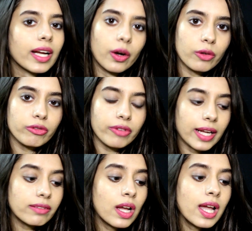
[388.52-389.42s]
out of
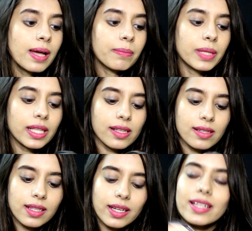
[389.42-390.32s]
5
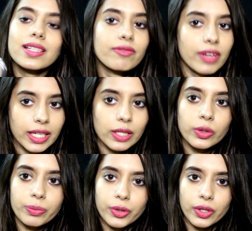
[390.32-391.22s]
because it is a very
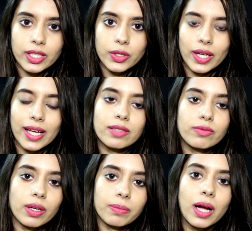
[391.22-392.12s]
good product, you guys,
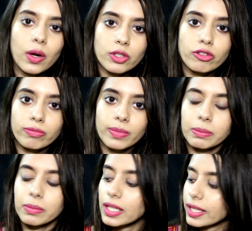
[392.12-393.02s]
from House of
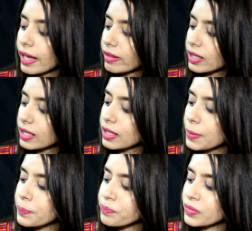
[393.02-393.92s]
Maybelline. I think
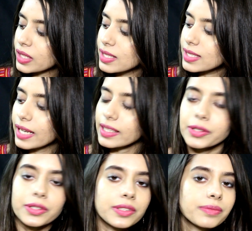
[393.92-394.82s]
this
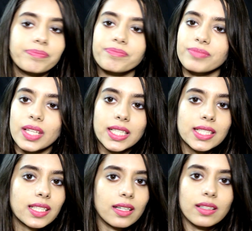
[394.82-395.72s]
highlighter
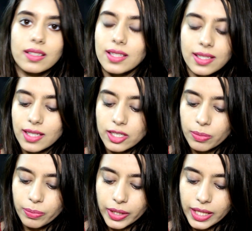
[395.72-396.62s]
is such a
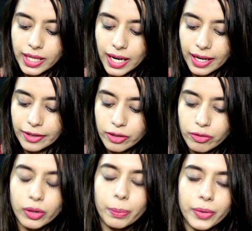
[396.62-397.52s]
pretty highlighter
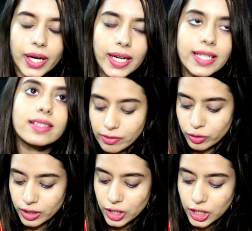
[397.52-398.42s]
for the price, and
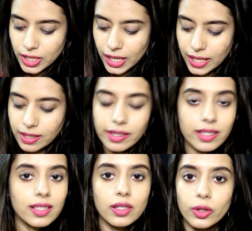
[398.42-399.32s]
for the shade it
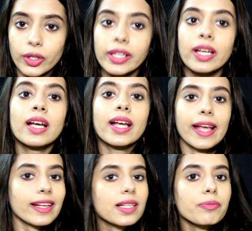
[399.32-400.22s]
is good,
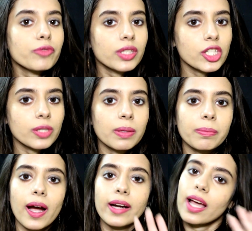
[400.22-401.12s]
except for the shimmer
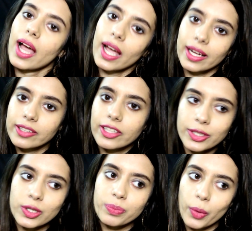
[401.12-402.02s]
part I
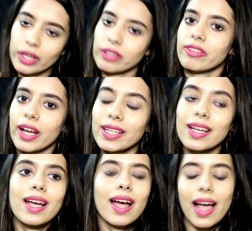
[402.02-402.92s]
reduced 0.5.
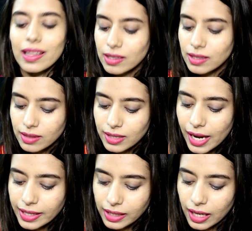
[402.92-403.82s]
Other than
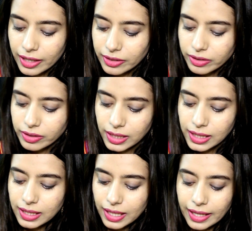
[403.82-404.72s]
that, I
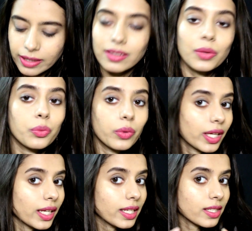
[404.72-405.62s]
really like the
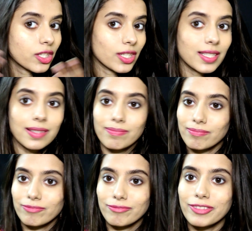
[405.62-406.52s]
way it just
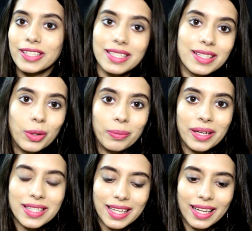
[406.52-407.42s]
feels on my
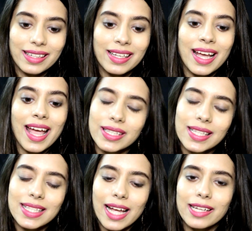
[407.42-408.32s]
skin. With
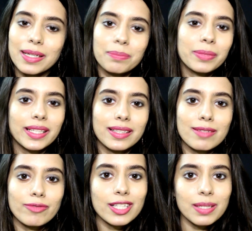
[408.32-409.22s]
this, I complete
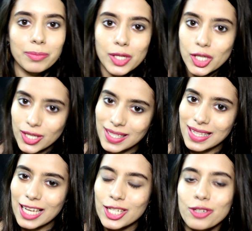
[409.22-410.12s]
this first impression
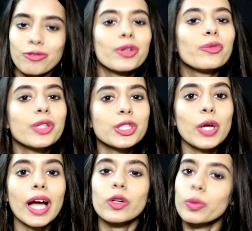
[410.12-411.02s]
/ review video.
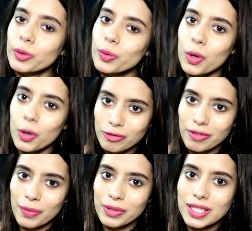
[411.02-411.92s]
I hope you all
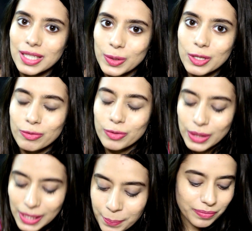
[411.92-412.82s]
found this
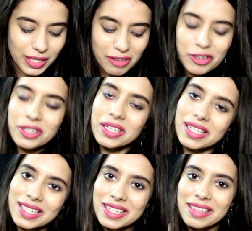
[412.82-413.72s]
useful. If you
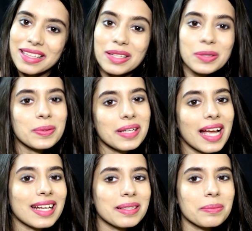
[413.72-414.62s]
really did, then do
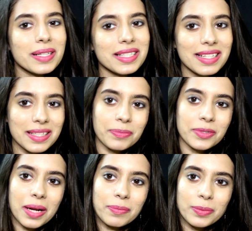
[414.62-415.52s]
like, comment and
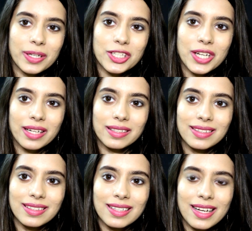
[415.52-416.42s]
subscribe to my
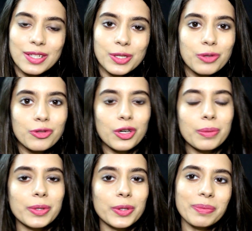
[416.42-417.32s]
channel. Do follow
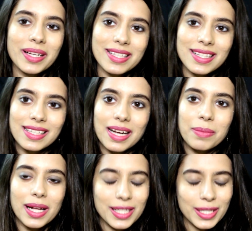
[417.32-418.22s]
me on my Instagram.
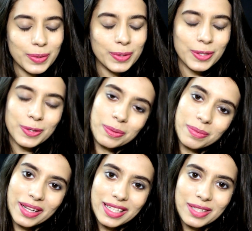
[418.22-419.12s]
I'll see you all soon in
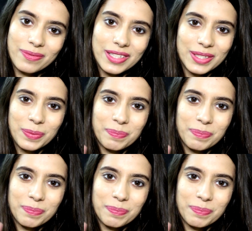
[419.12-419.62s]
my next video.